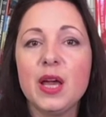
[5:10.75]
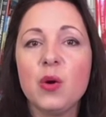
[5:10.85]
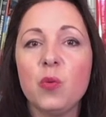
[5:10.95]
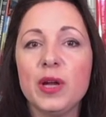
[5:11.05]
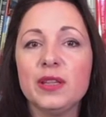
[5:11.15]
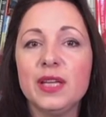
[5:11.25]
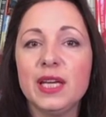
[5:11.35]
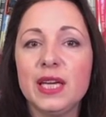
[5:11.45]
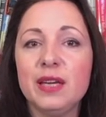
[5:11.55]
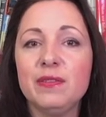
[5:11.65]
when they
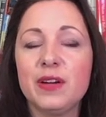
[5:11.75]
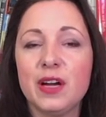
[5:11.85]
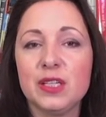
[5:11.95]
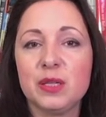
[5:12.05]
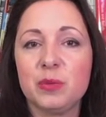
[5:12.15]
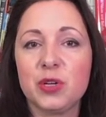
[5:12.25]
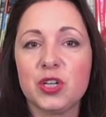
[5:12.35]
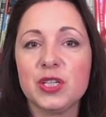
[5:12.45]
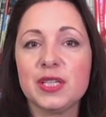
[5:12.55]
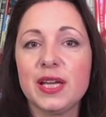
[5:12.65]
give
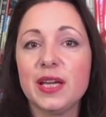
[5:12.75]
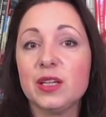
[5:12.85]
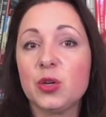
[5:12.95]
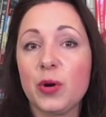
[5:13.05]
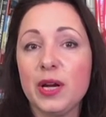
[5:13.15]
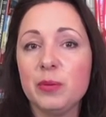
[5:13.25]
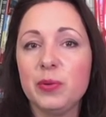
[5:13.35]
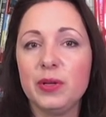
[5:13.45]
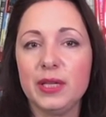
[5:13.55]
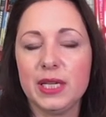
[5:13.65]
customers an
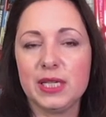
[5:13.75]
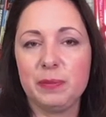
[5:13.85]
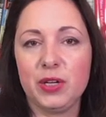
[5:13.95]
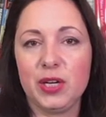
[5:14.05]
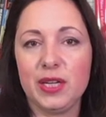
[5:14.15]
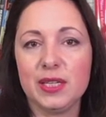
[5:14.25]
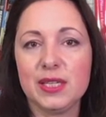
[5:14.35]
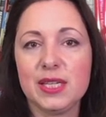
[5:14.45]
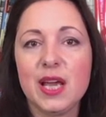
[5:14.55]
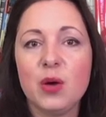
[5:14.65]
incredible experience,